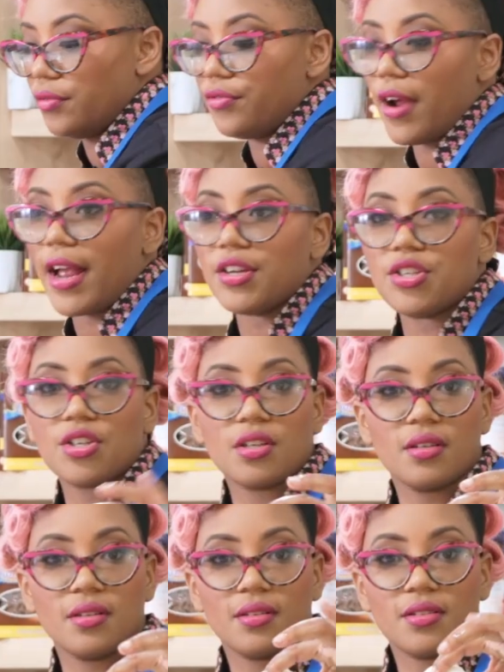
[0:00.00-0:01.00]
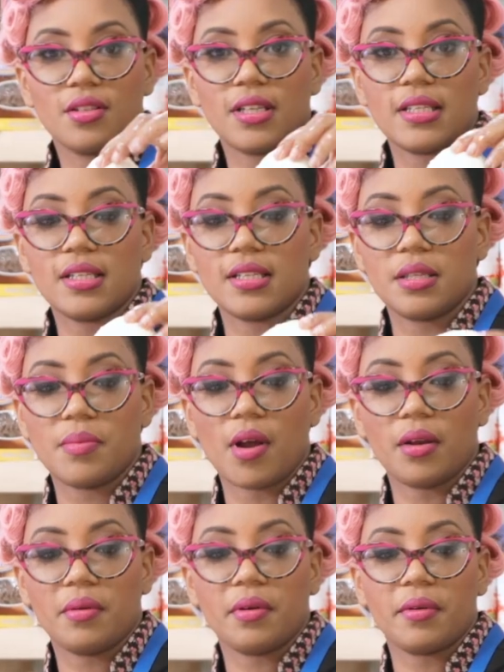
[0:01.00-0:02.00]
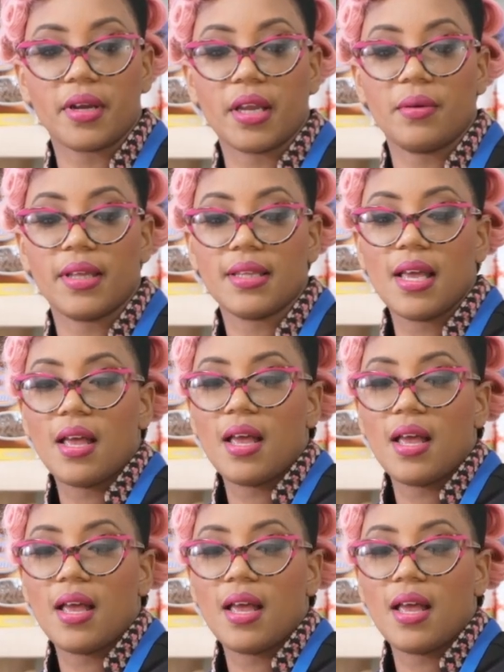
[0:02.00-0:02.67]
fresh. So this is the product we're working with,